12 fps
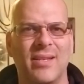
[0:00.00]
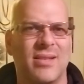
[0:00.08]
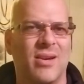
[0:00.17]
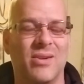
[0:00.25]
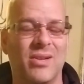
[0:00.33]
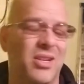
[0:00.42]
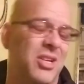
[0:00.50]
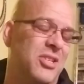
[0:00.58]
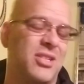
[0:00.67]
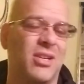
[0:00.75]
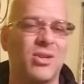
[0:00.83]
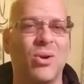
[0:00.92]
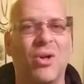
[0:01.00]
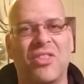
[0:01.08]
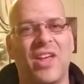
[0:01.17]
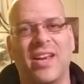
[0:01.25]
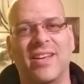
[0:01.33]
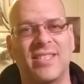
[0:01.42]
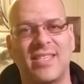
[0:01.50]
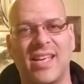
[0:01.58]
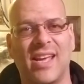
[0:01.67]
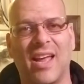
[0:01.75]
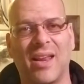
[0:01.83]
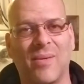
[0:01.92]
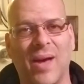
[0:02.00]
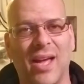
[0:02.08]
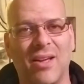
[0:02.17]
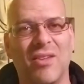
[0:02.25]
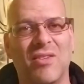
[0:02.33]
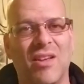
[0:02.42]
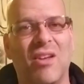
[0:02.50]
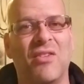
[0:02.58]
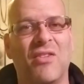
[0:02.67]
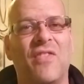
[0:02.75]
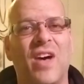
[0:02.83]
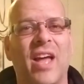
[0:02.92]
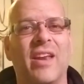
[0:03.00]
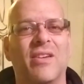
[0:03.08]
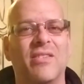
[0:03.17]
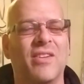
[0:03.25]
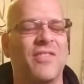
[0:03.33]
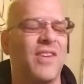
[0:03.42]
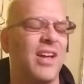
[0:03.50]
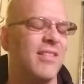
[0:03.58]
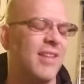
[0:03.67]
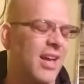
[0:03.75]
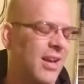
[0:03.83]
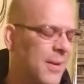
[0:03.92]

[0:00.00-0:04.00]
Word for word: So it was a cool thing to see anyway. It was it was fun. It was a fun thing.